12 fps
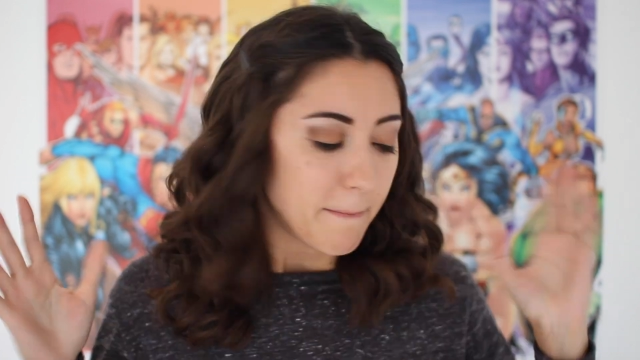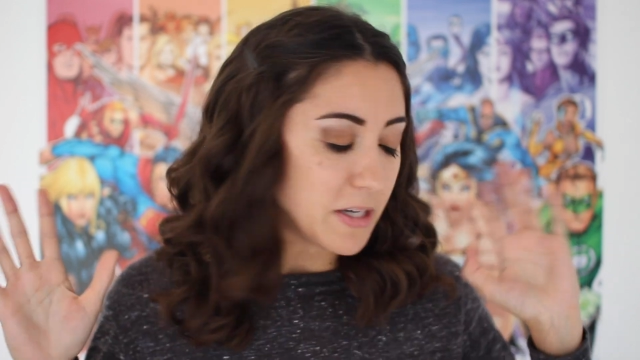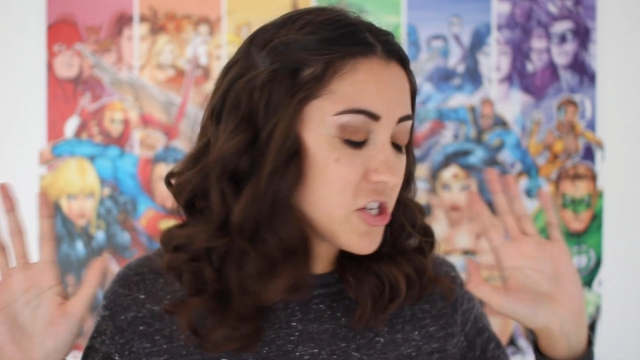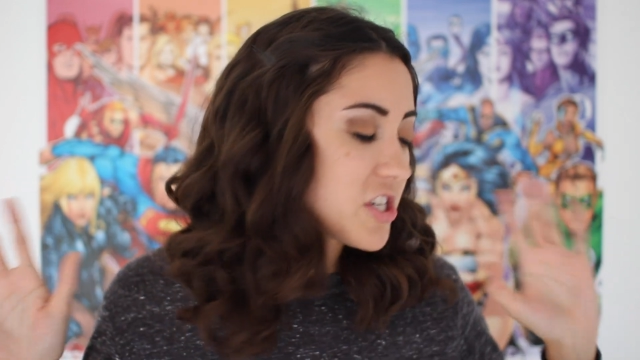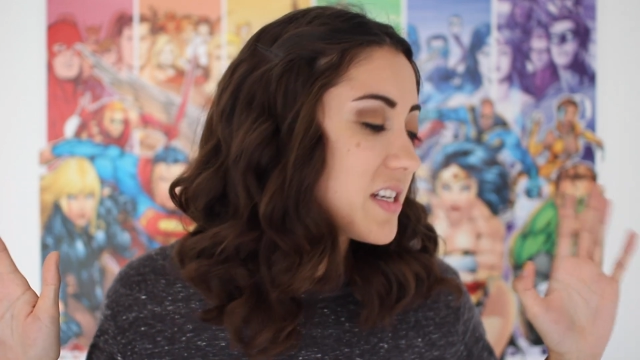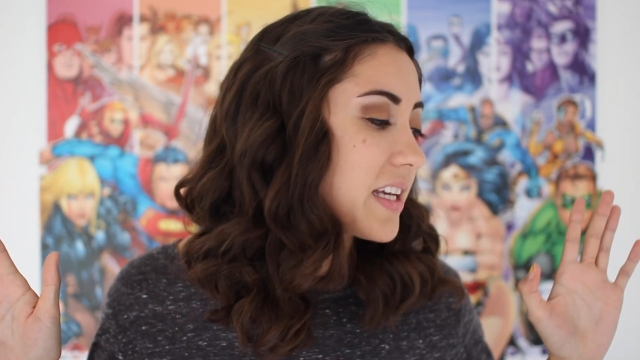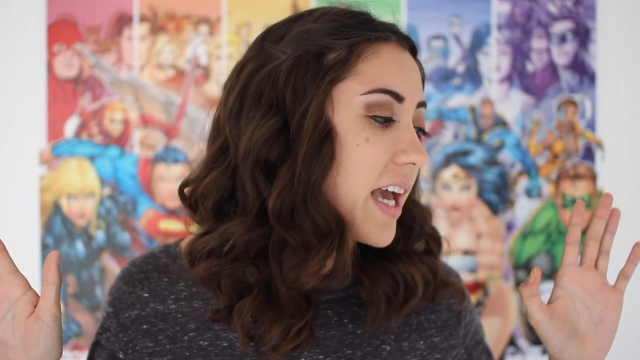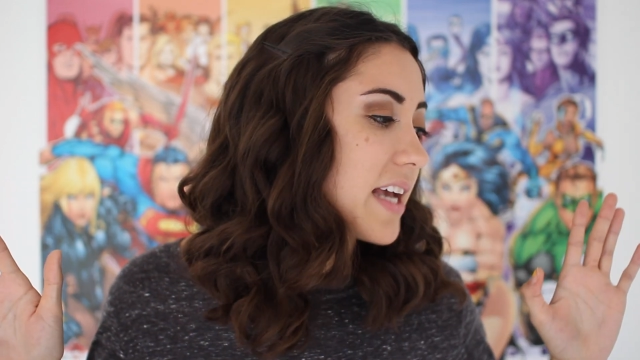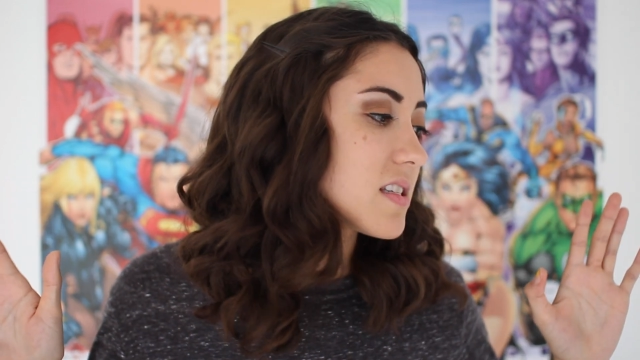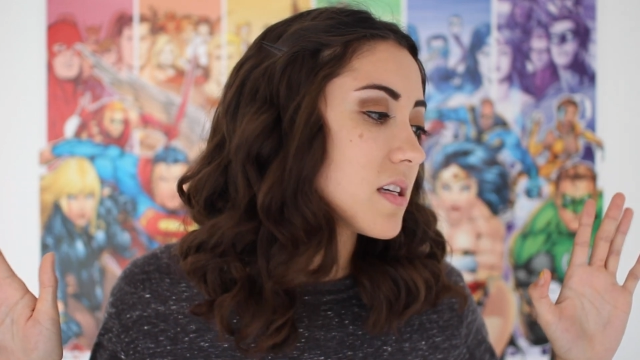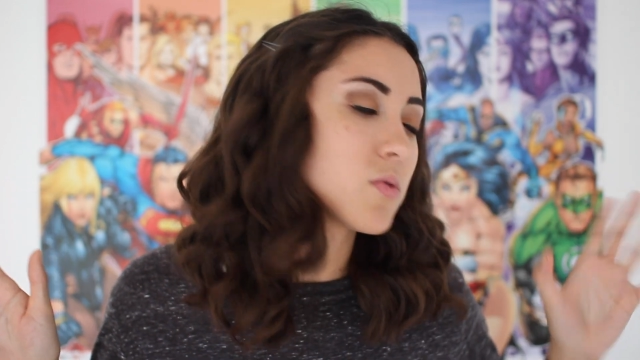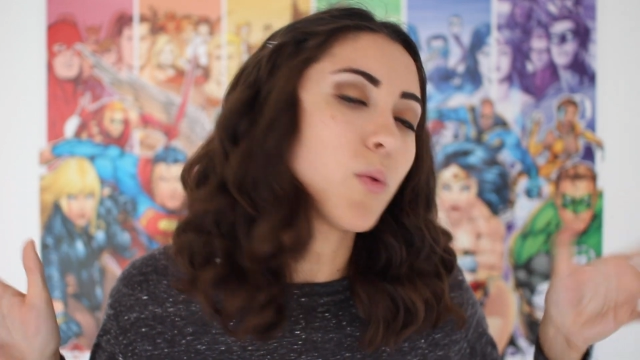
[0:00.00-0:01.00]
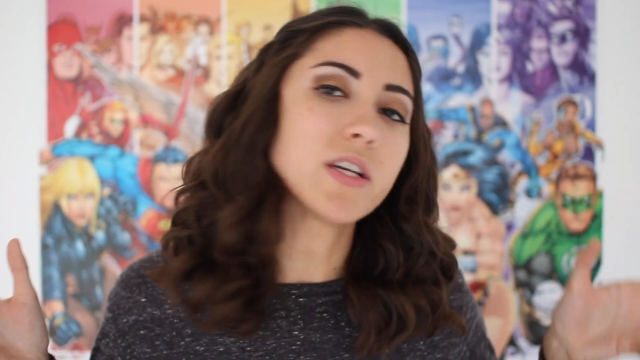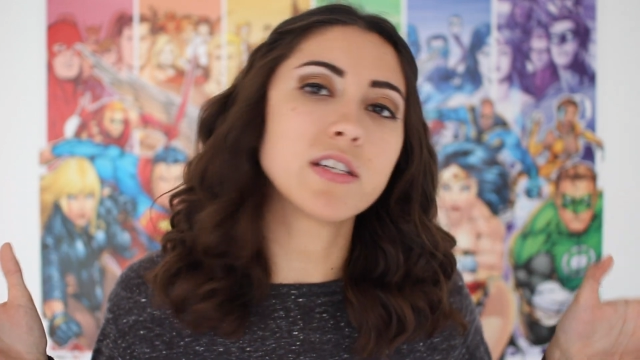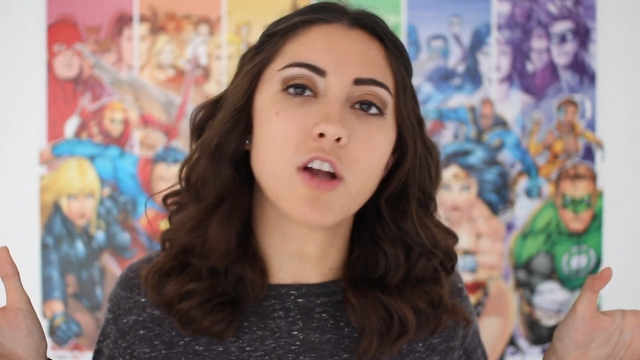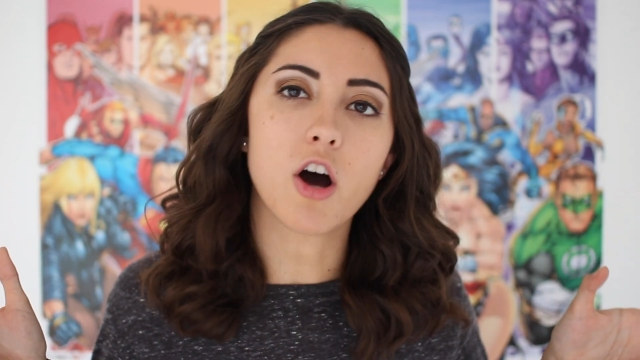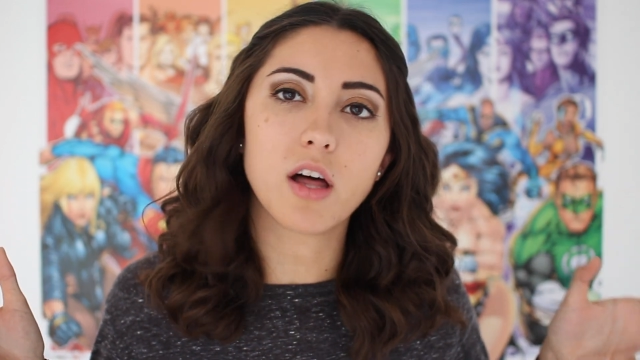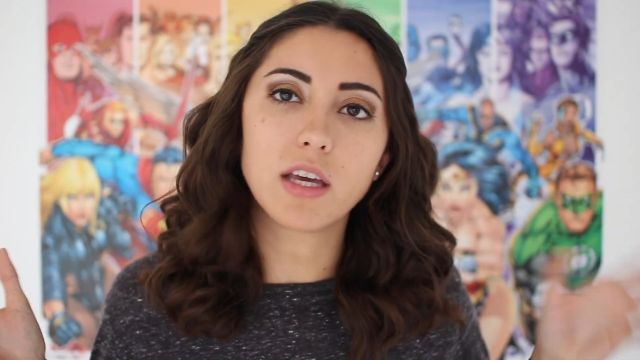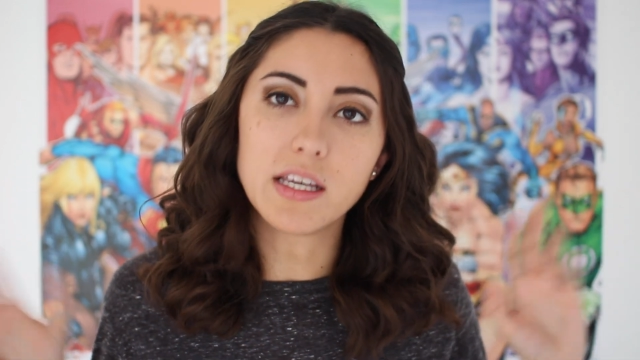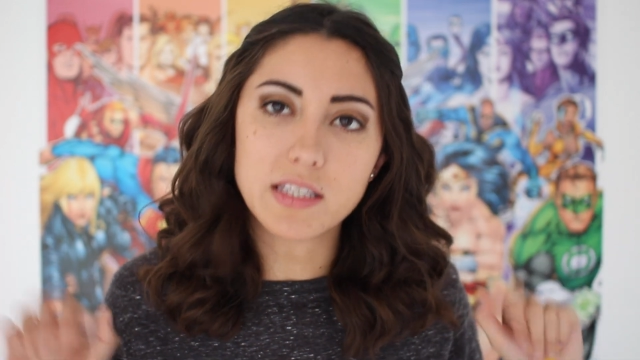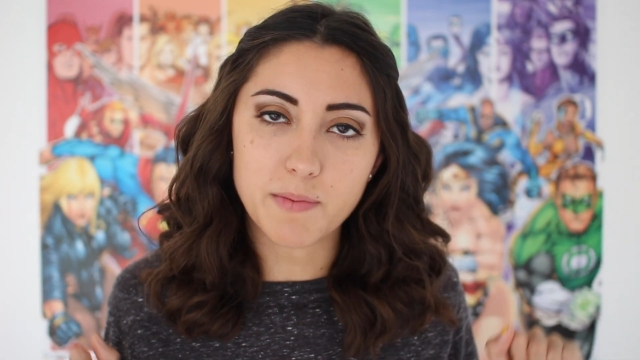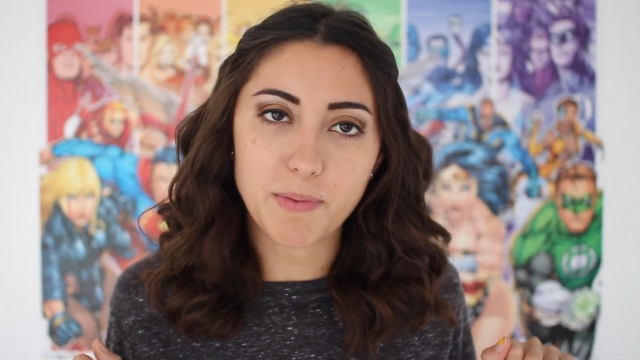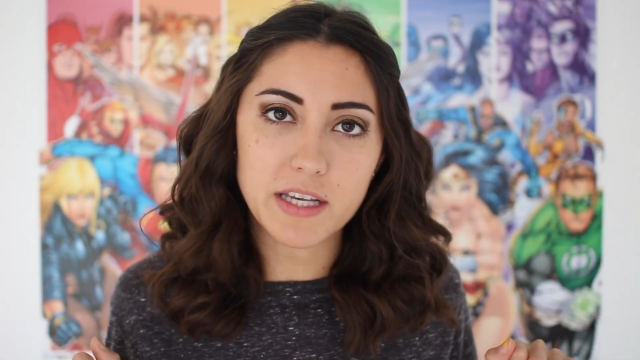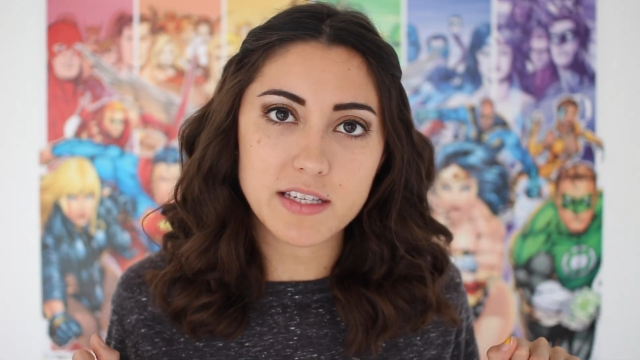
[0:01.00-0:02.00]
But just in case this wasn't all
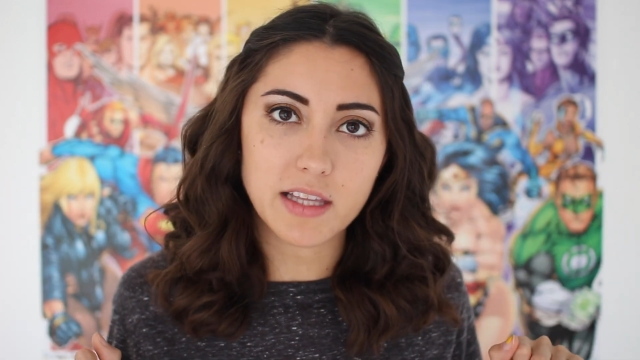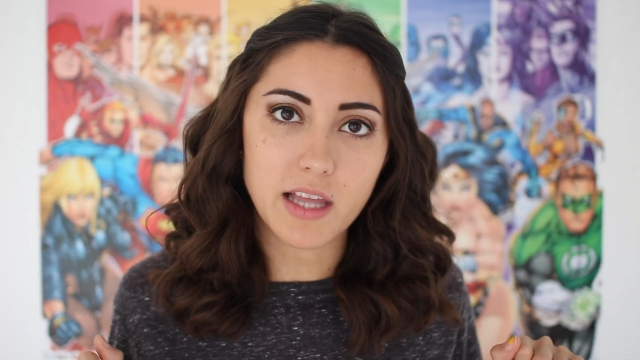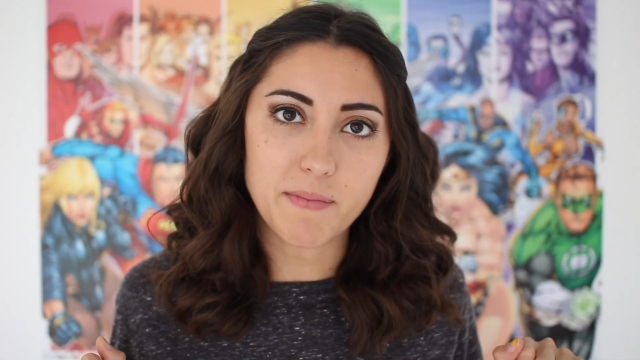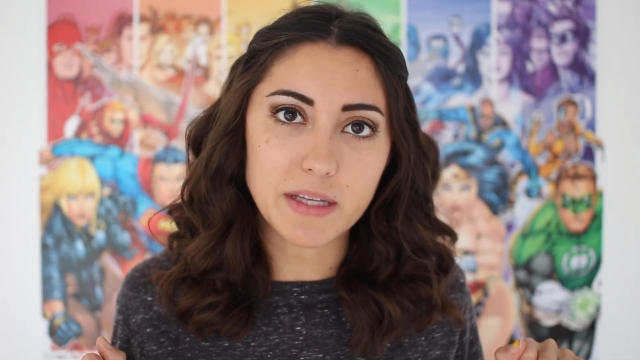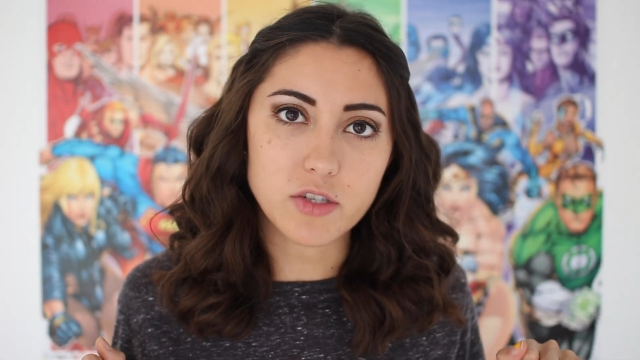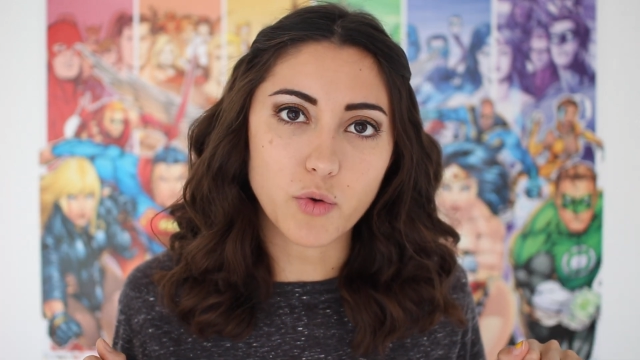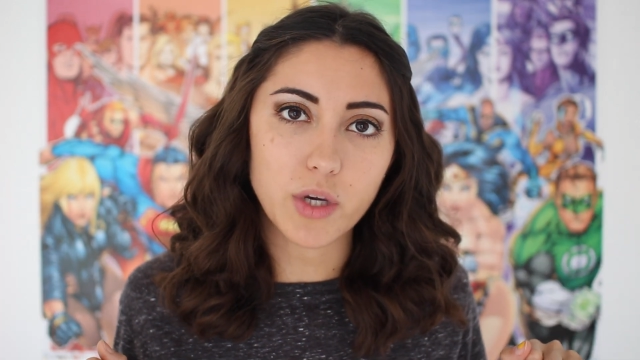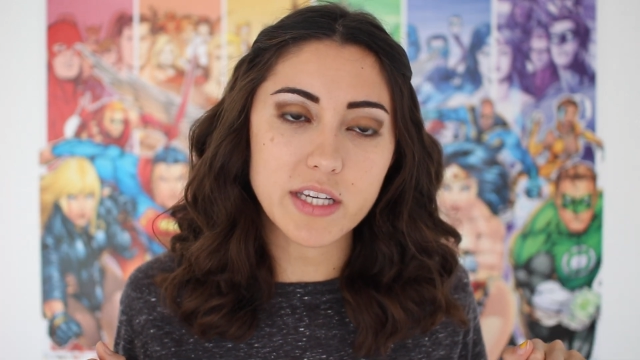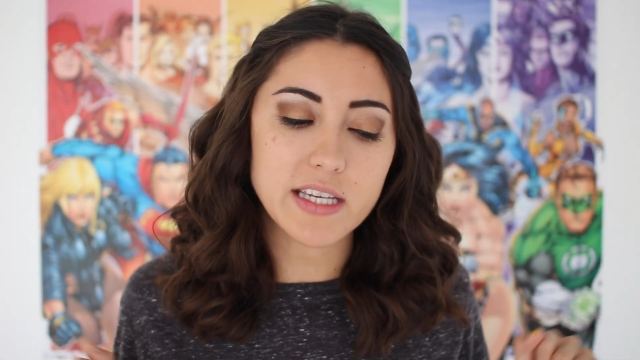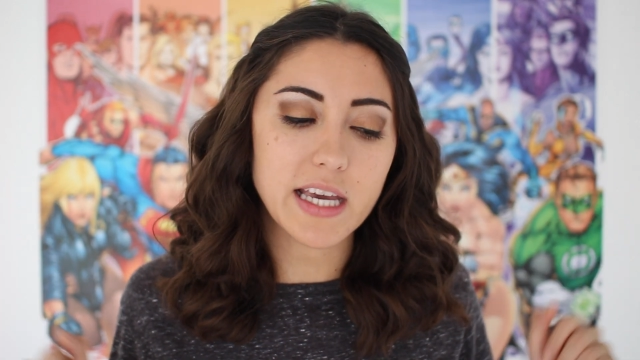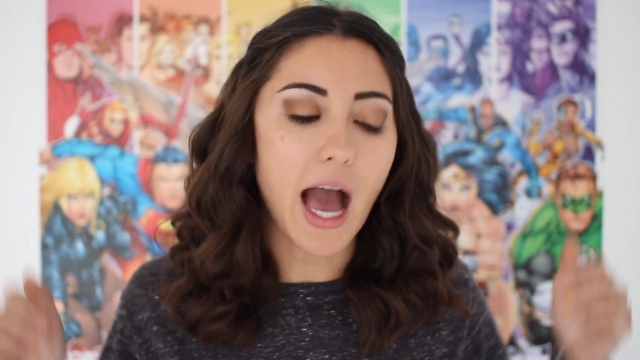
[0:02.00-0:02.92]
easy peasy lemon squeezy,